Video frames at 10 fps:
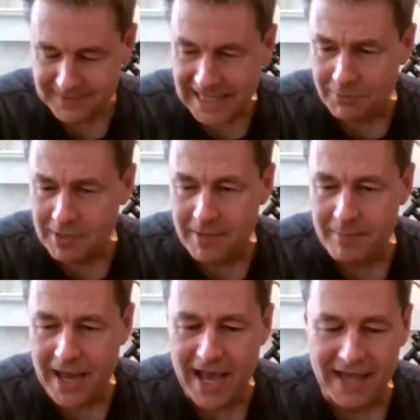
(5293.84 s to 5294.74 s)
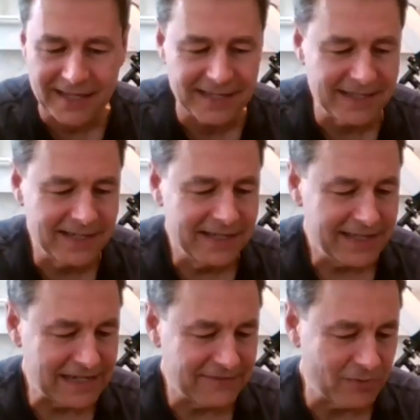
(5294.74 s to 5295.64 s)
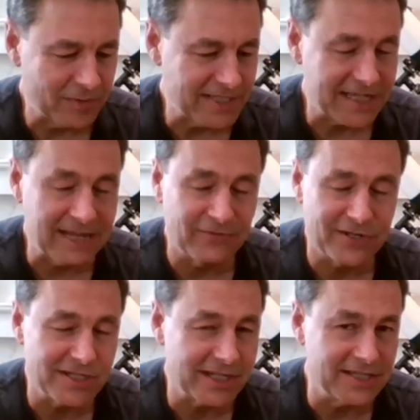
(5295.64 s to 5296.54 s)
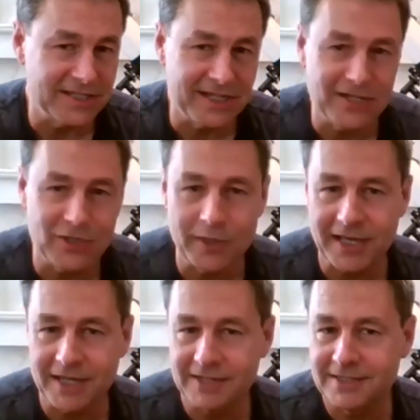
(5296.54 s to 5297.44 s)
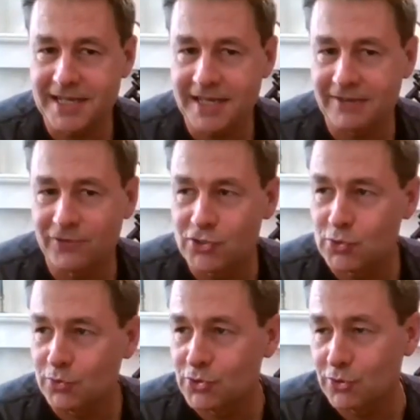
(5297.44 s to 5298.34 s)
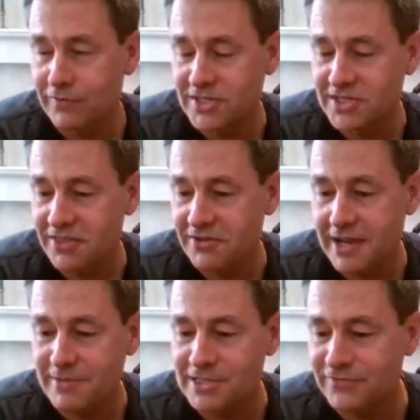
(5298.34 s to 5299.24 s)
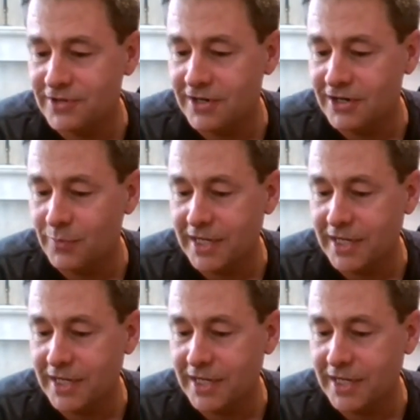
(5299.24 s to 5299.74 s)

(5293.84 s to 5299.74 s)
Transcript: And then we'll be back. And if everybody's keen for us to continue, we can take a virtual tour of the Southern Hemisphere.